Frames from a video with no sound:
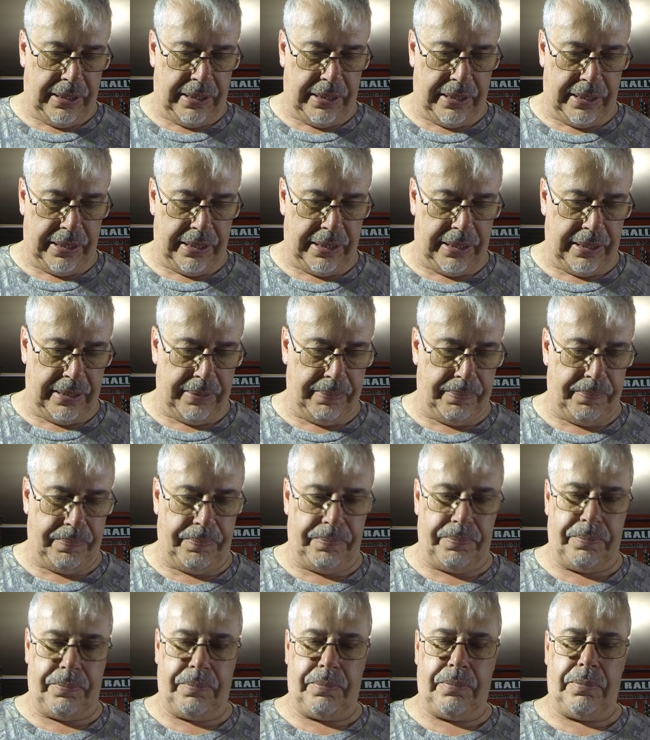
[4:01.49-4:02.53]
on, um,
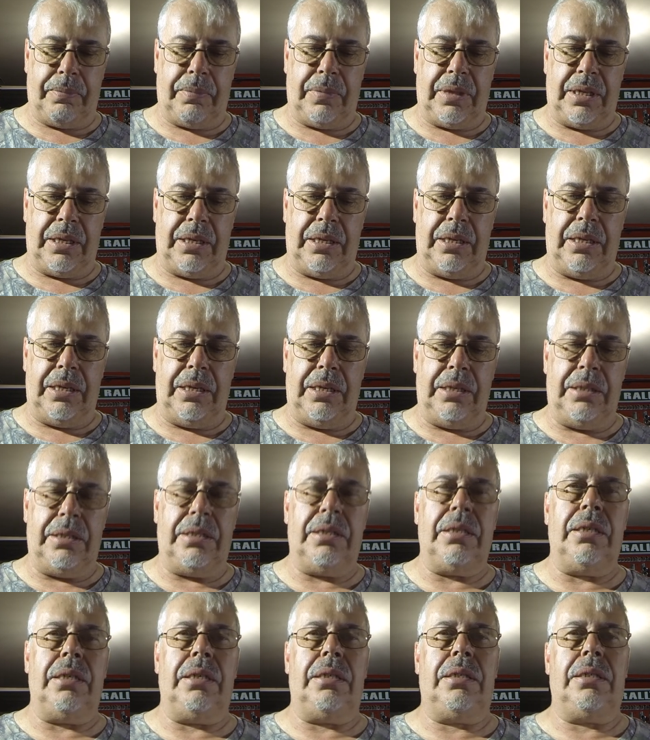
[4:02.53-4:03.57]
is
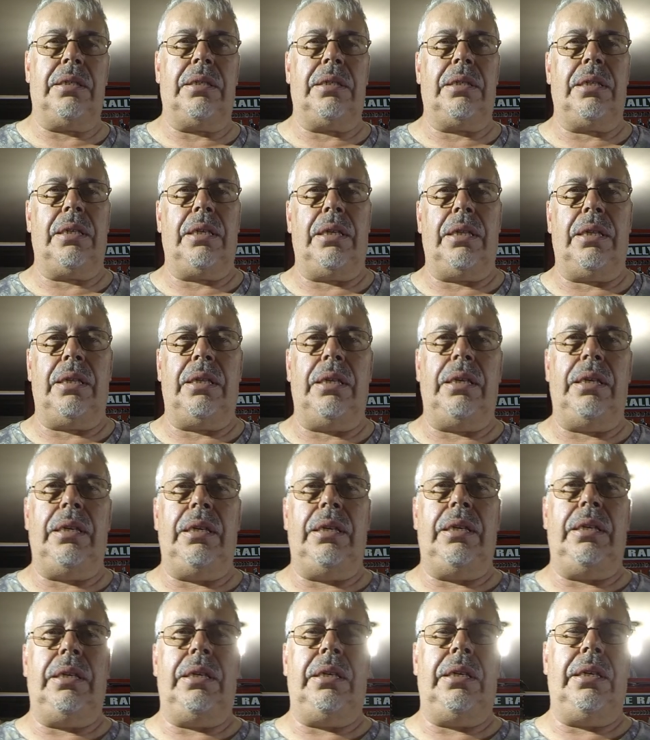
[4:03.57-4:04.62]
that
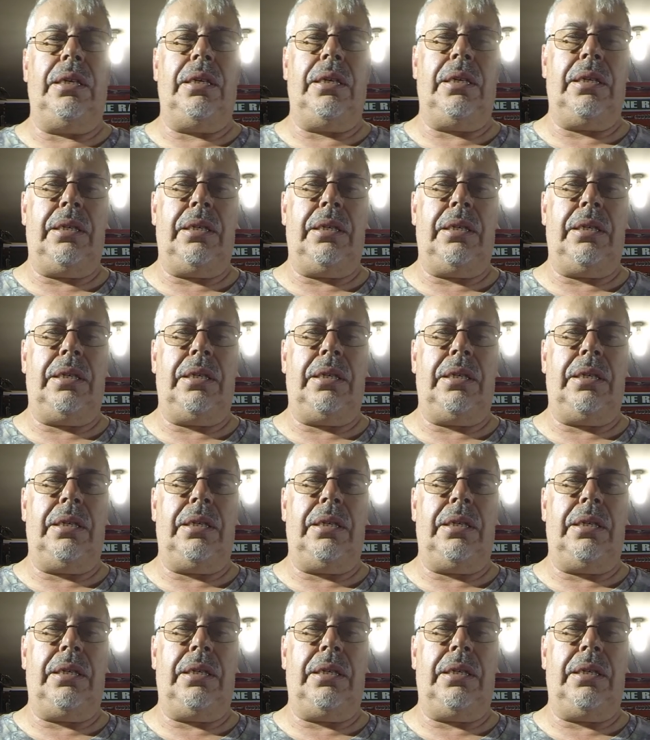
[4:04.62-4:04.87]
the,